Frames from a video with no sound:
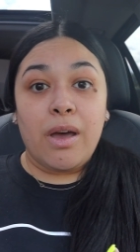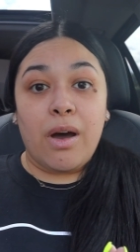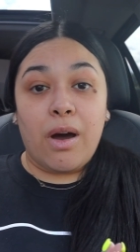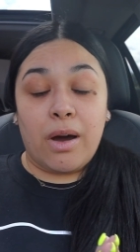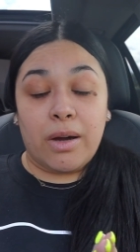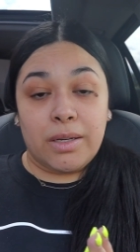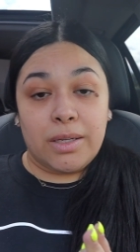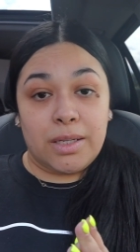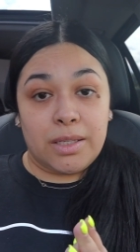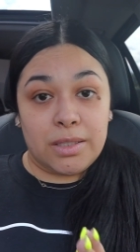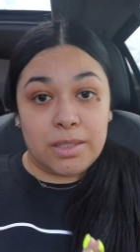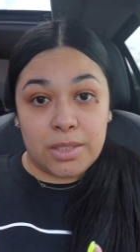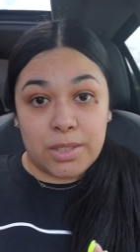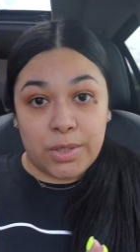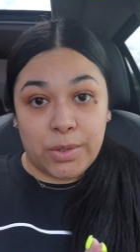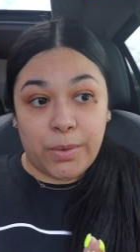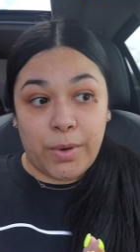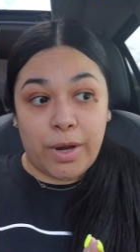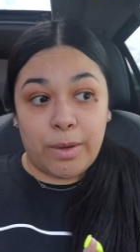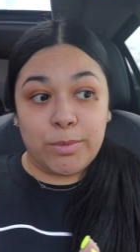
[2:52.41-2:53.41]
on
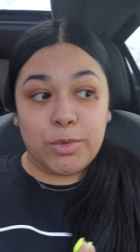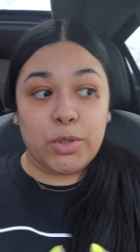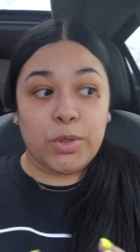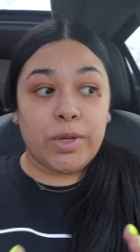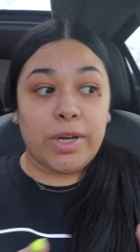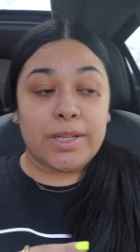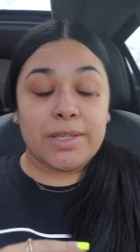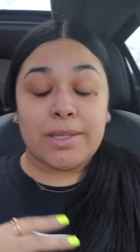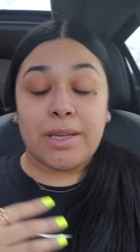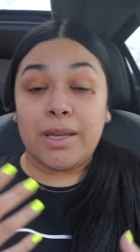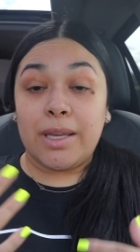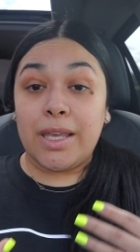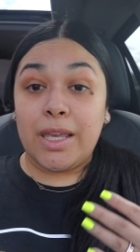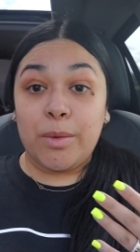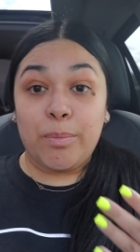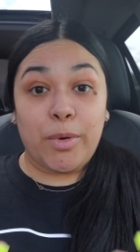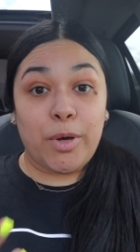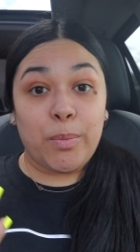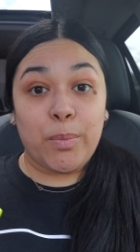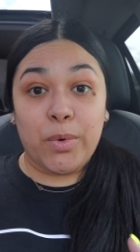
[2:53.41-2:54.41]
Instagram so you guys can
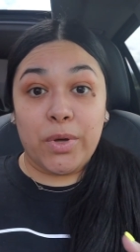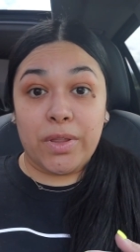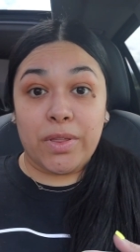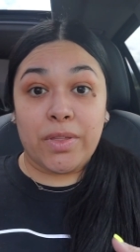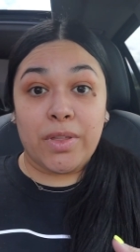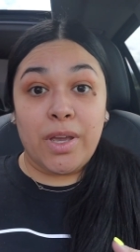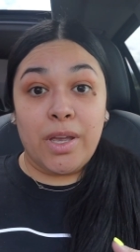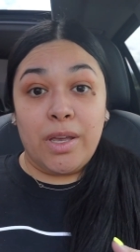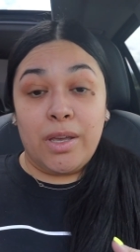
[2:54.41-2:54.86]
keep up with,